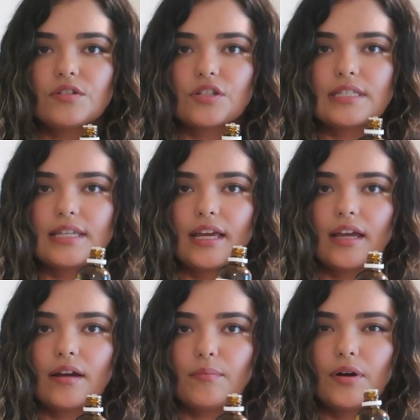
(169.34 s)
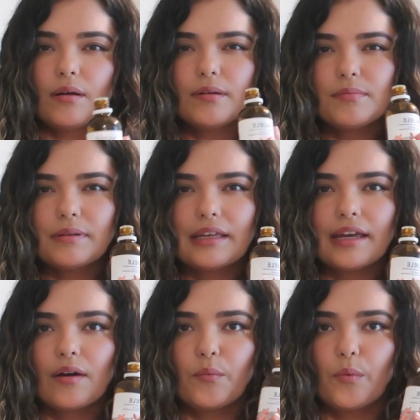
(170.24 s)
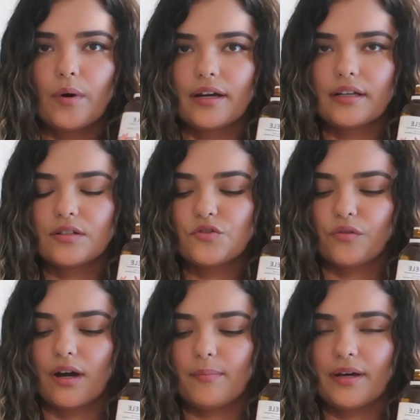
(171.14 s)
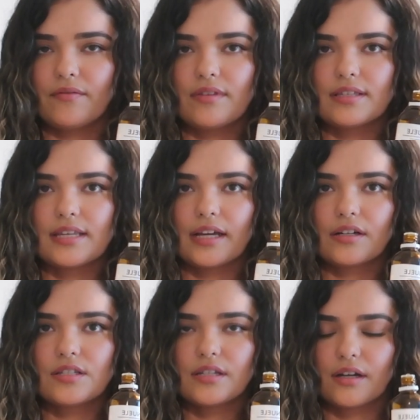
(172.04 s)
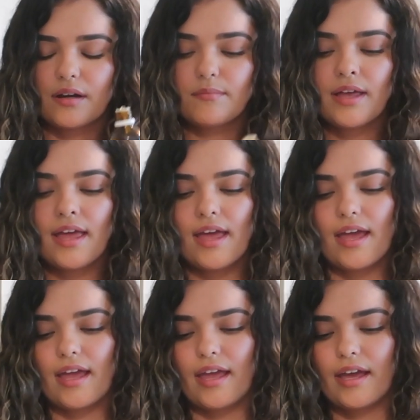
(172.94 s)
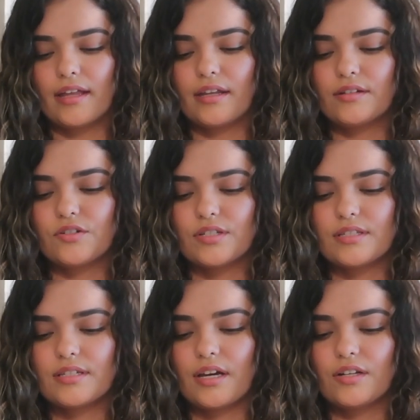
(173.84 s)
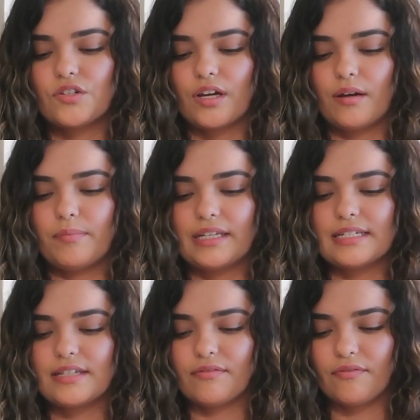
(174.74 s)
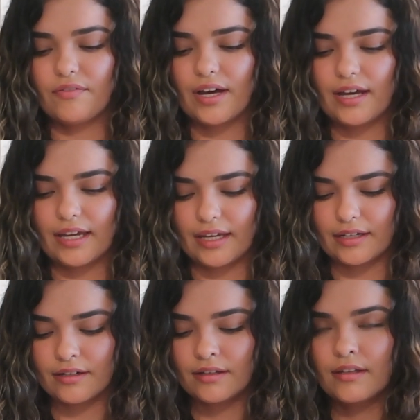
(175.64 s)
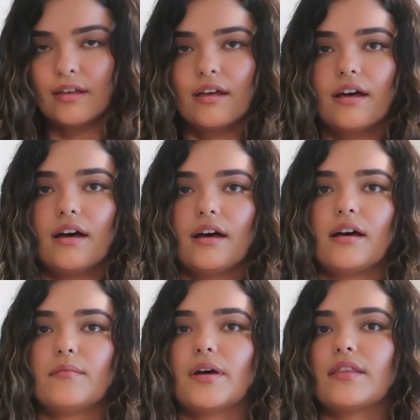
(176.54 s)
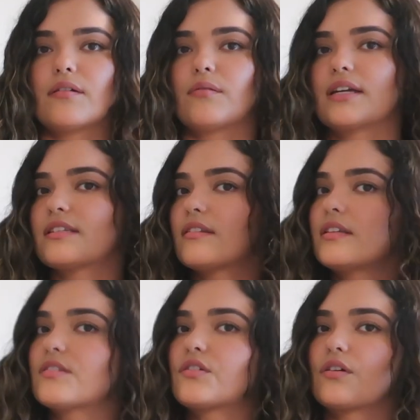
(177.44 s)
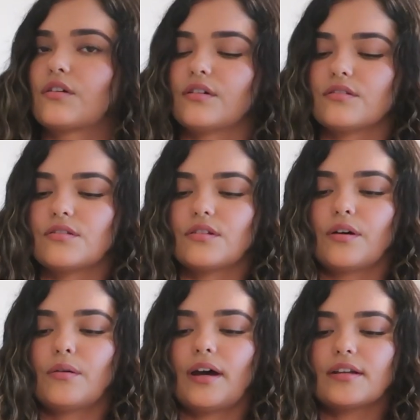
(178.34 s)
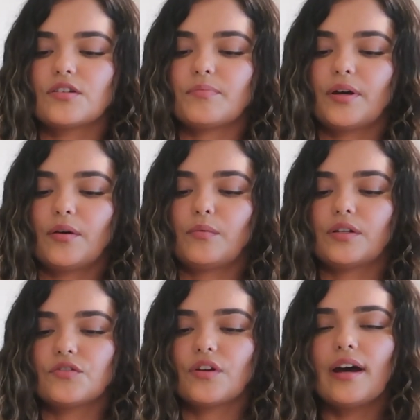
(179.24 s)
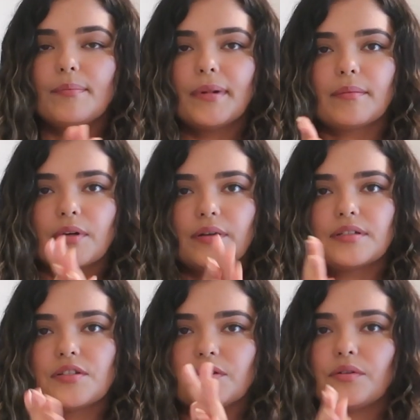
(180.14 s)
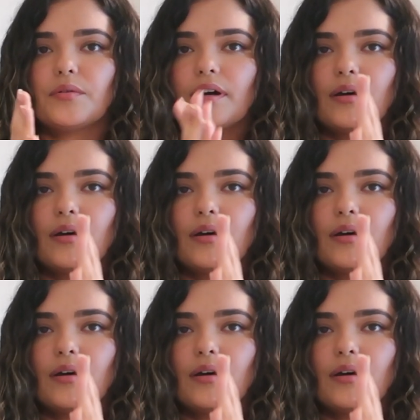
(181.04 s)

just take probably 1 drop of this hair serum and just touch up and define the rest of these curls. So I just put 1 drop. I'm going to